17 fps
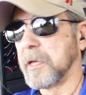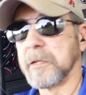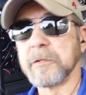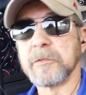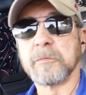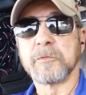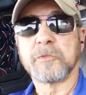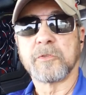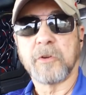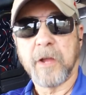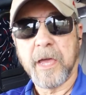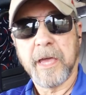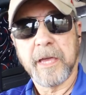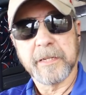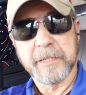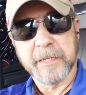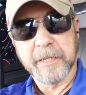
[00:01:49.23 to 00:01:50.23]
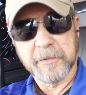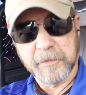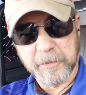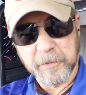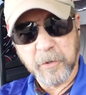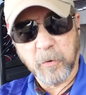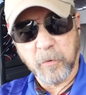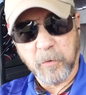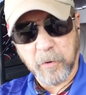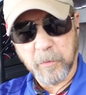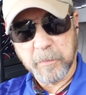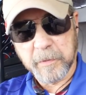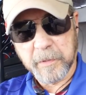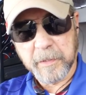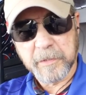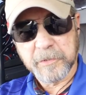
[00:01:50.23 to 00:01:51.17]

and tried to get the door open.